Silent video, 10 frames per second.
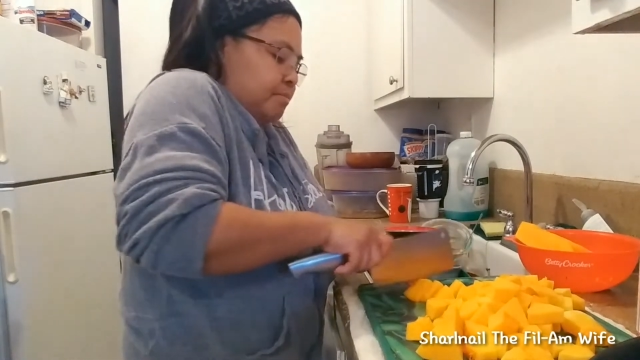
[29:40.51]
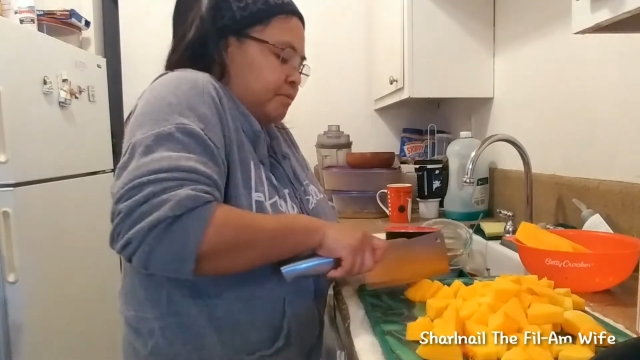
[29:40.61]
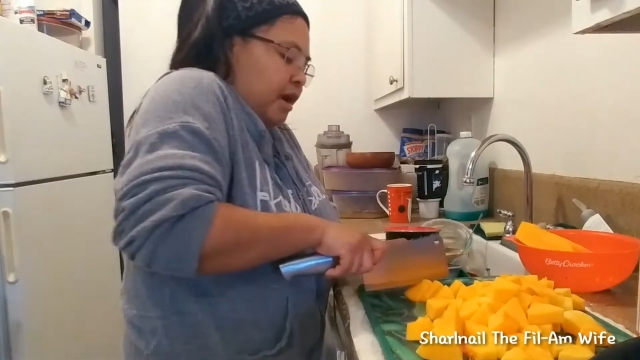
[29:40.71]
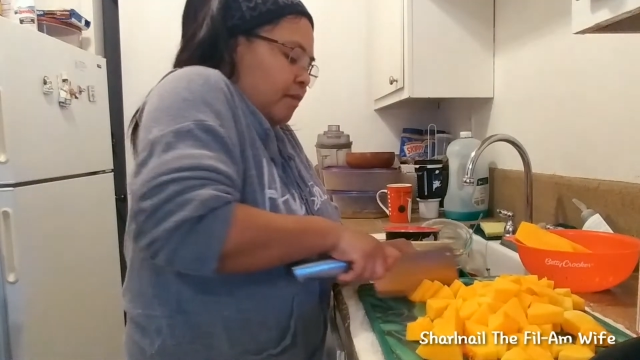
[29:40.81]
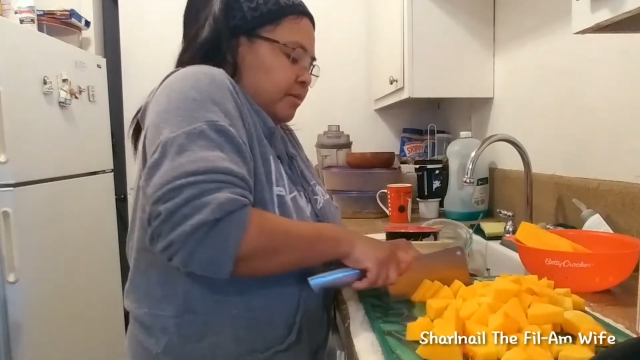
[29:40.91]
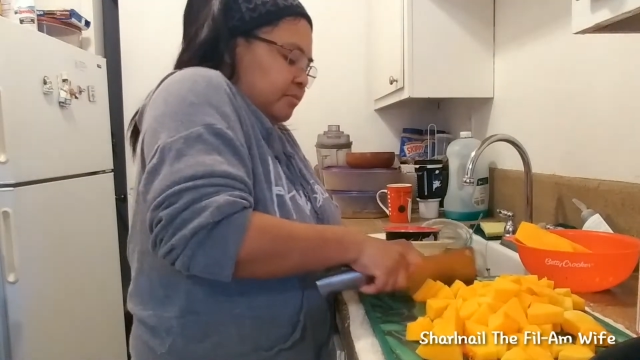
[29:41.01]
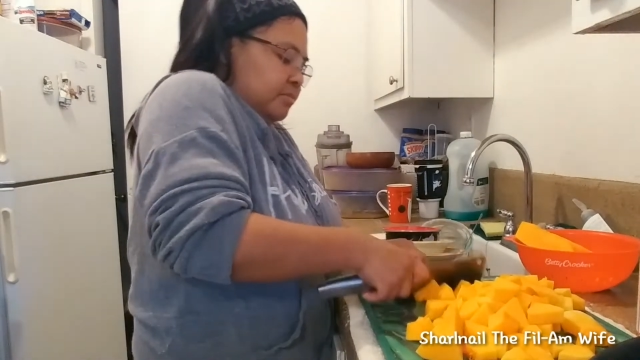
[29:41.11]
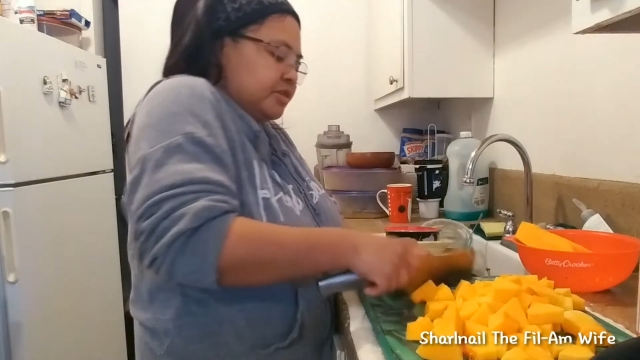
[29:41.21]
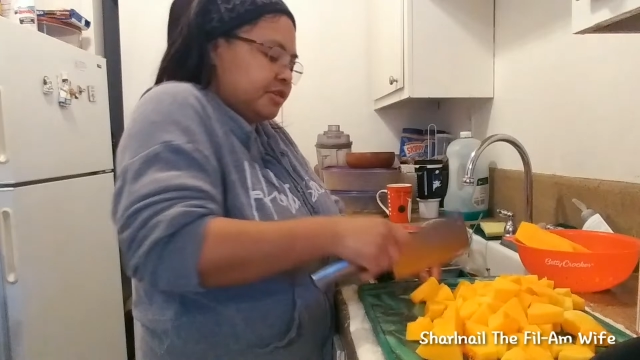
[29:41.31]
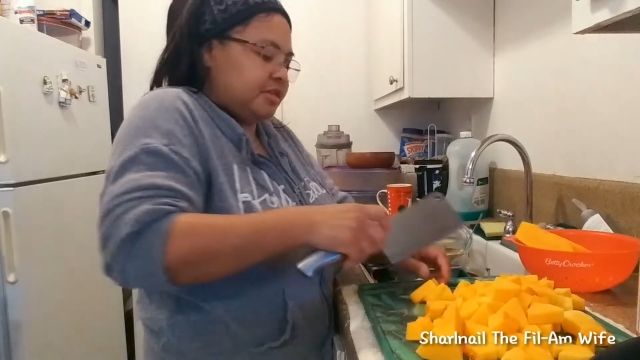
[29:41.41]

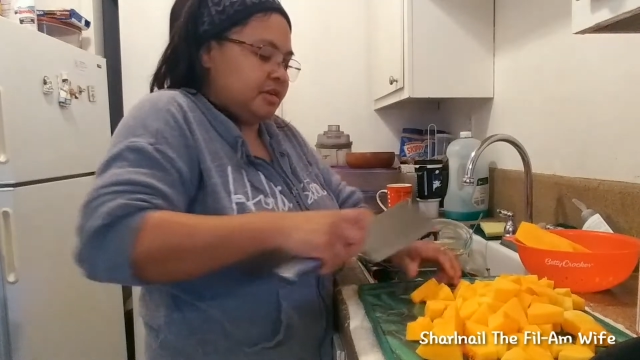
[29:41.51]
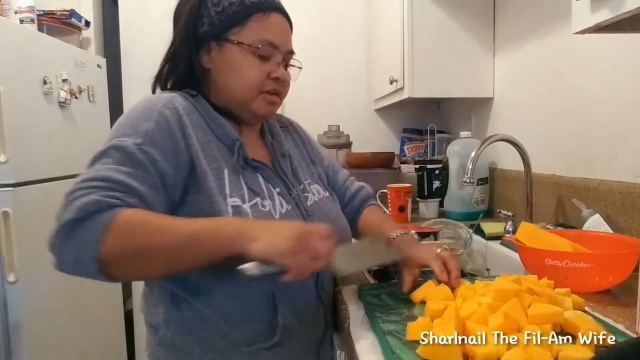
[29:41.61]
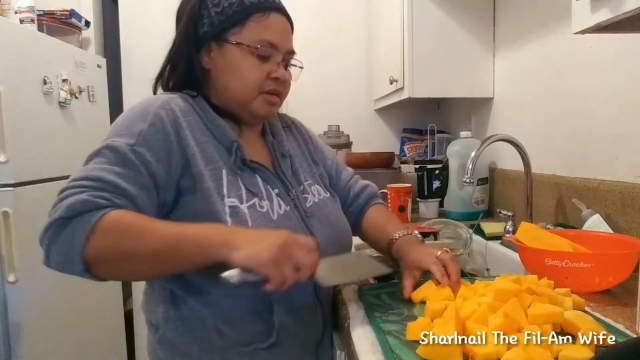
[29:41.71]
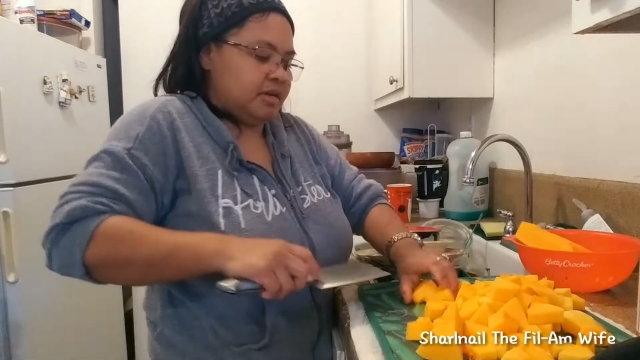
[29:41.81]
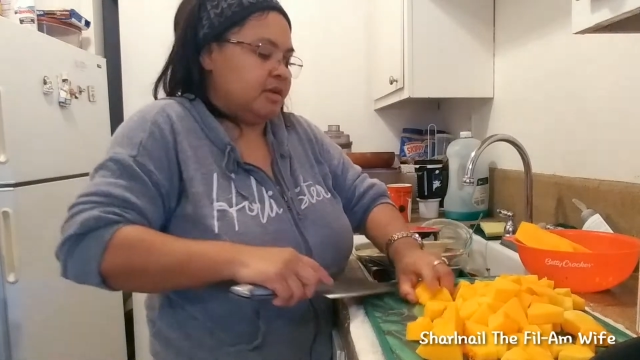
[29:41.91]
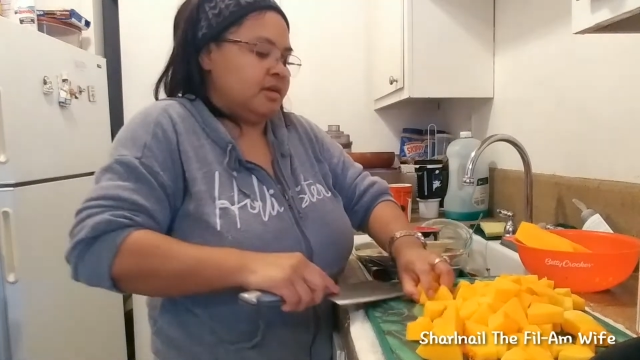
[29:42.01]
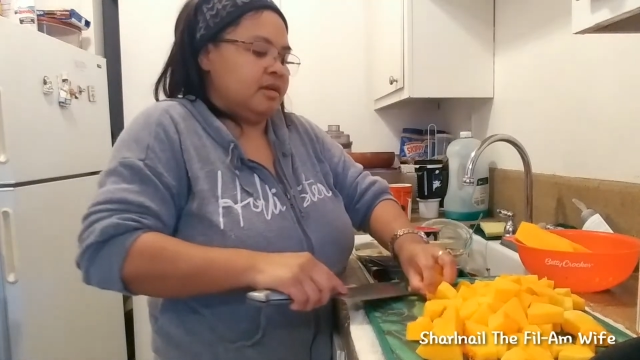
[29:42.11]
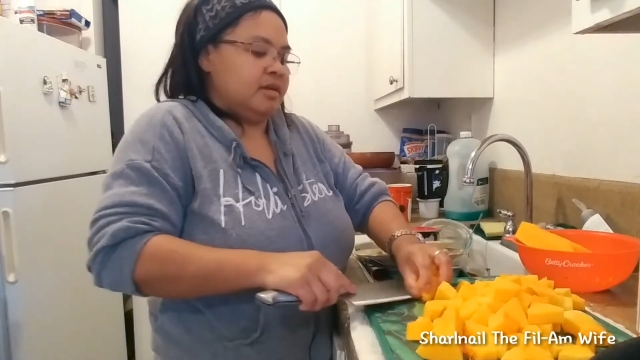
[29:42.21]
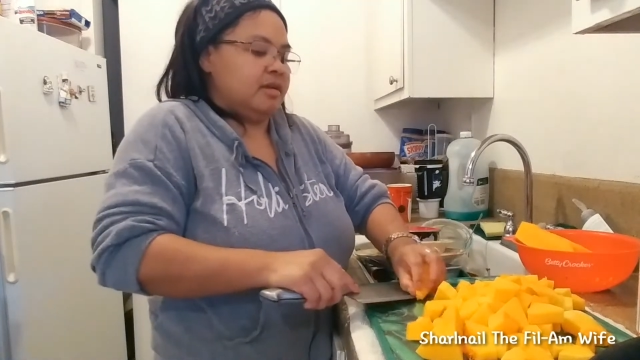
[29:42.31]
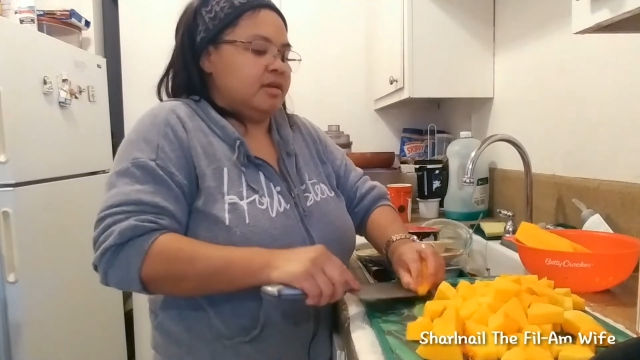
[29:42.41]
problems,
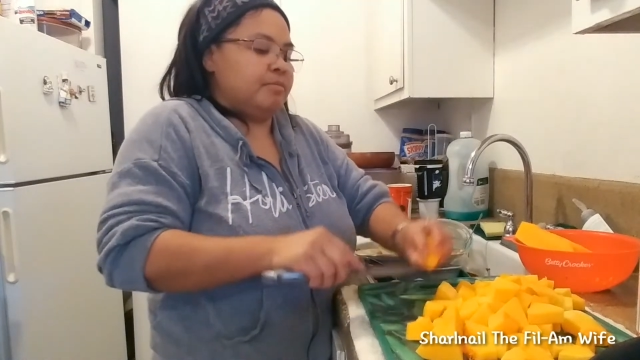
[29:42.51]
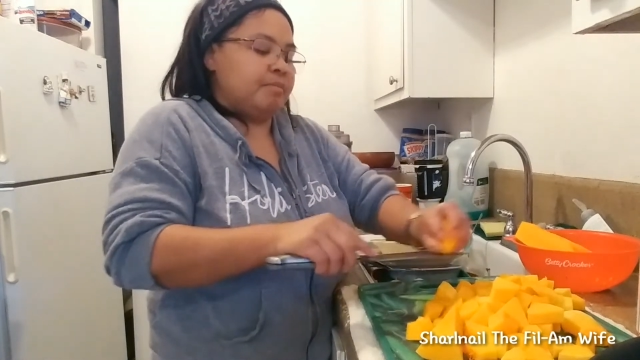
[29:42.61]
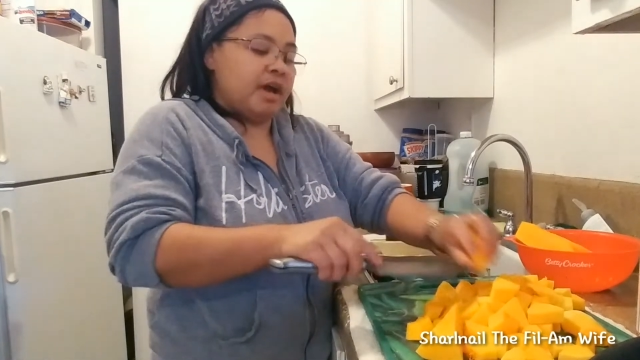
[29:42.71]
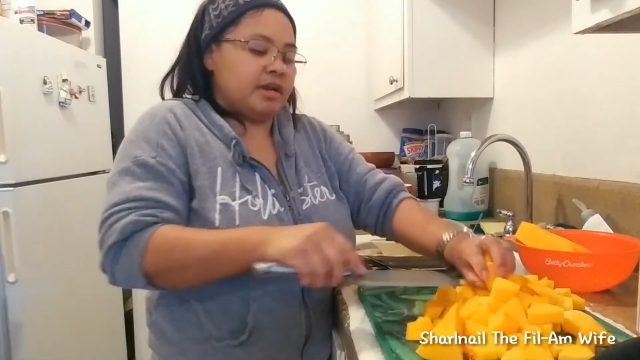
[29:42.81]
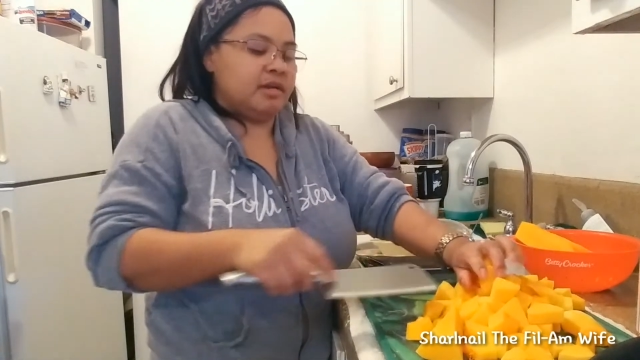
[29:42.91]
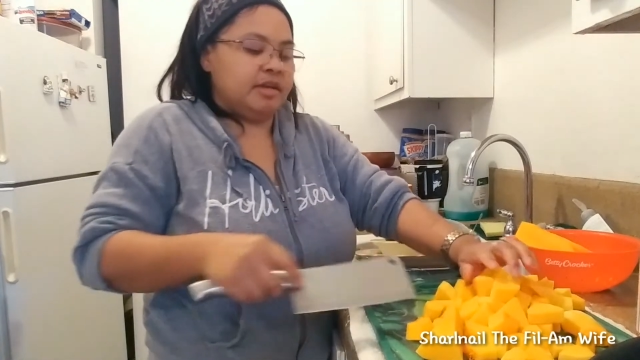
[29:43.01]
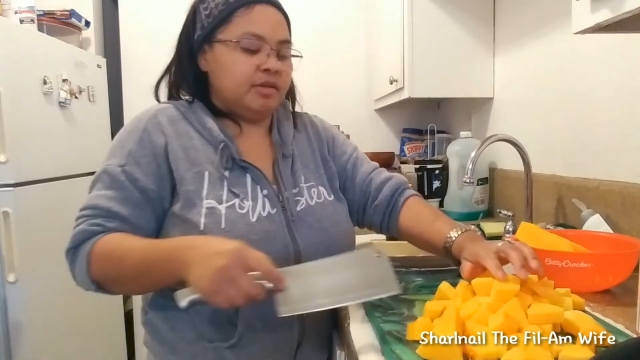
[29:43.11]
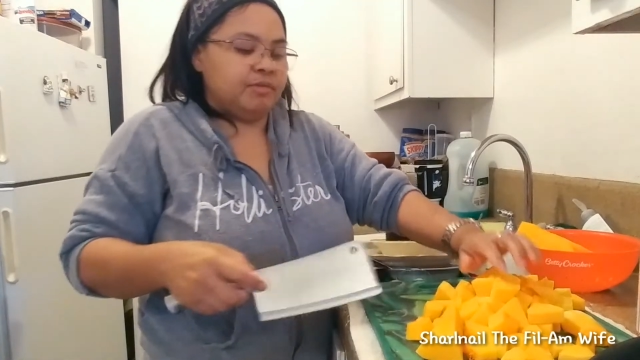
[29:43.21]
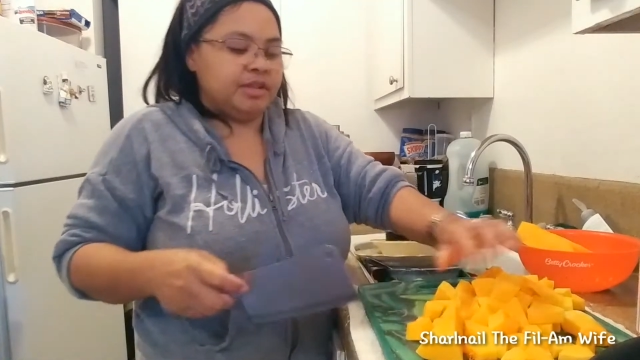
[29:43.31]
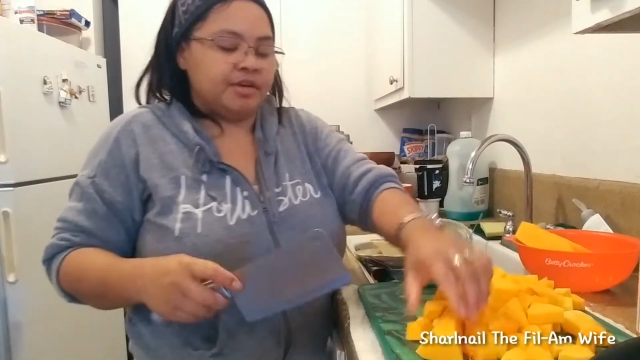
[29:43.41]
or
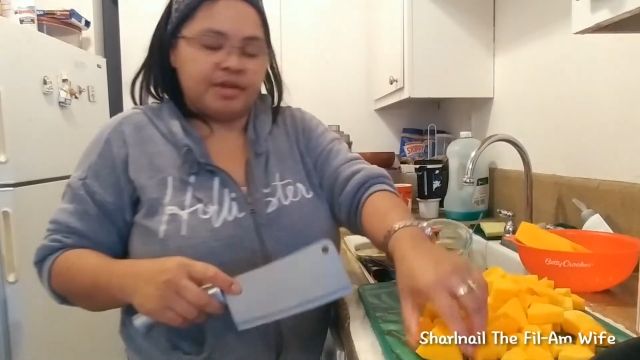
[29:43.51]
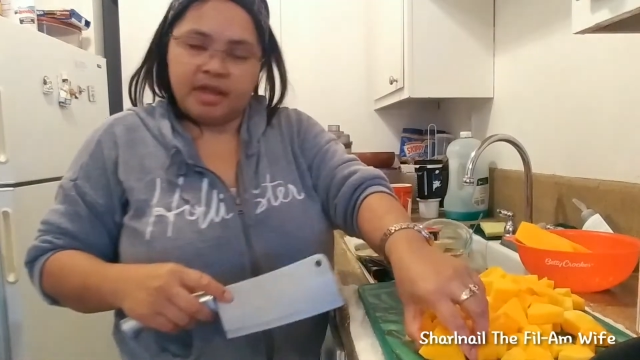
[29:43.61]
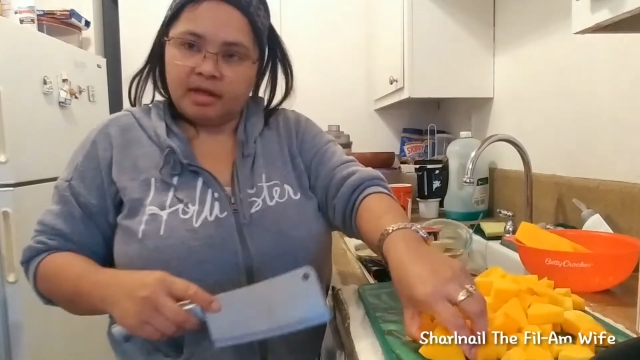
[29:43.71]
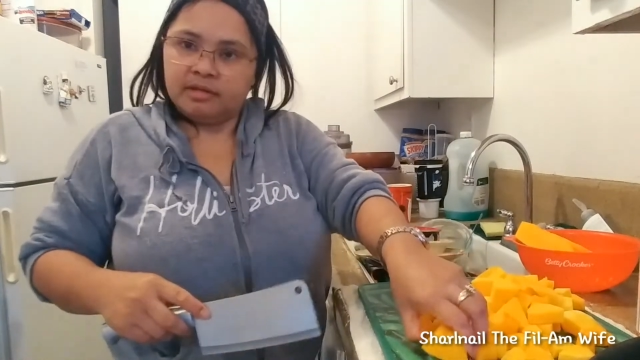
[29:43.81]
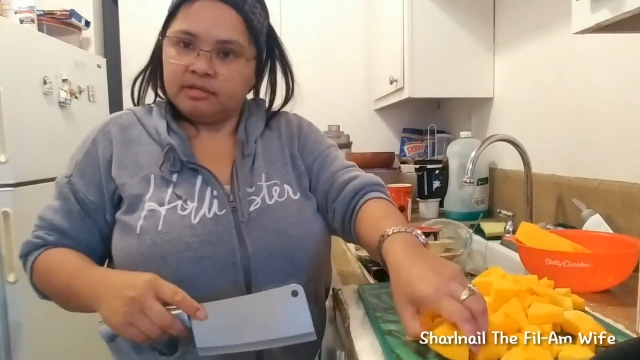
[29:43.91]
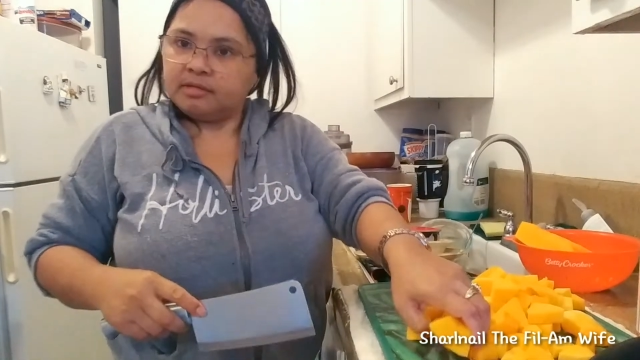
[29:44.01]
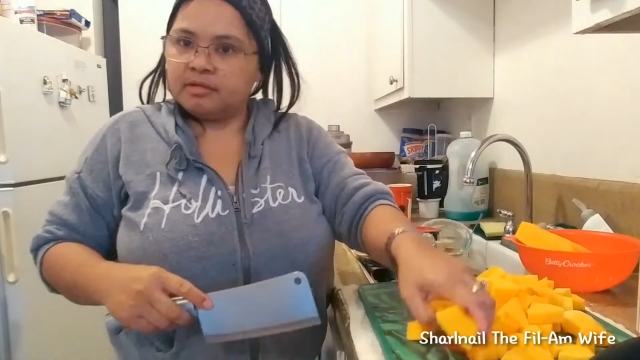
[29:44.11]
battling with their health.